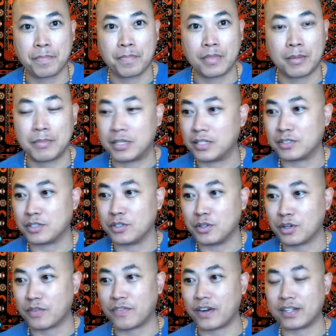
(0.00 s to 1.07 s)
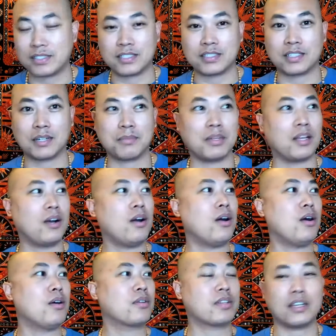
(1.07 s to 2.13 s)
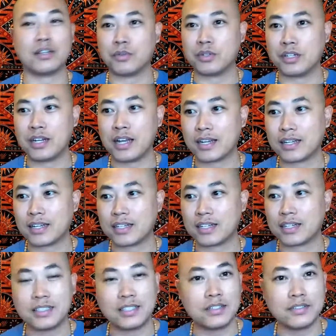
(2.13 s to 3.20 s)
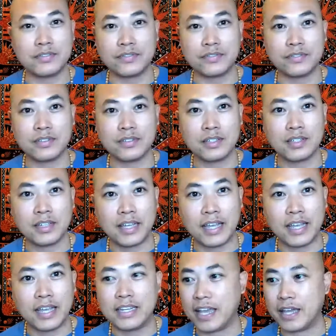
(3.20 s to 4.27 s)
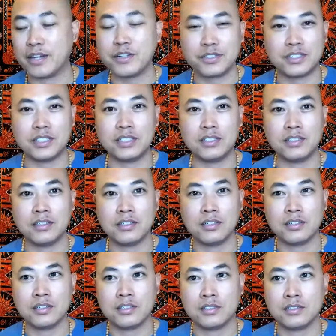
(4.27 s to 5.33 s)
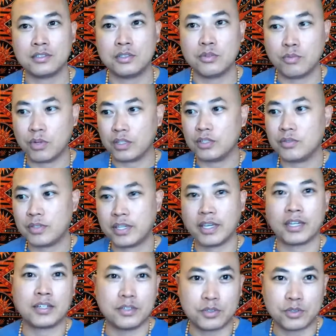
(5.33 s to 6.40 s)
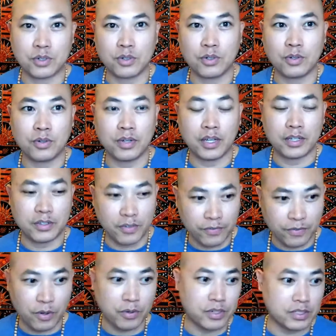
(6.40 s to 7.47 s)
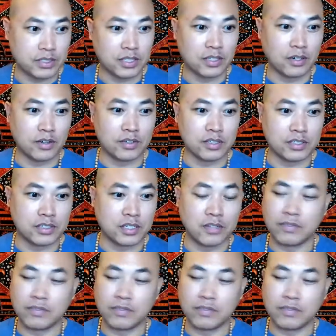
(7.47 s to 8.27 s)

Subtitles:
Because the universe is going to be like, oh, okay, well, you're not going to give any energy to what you can't control, and you're focusing on yourself.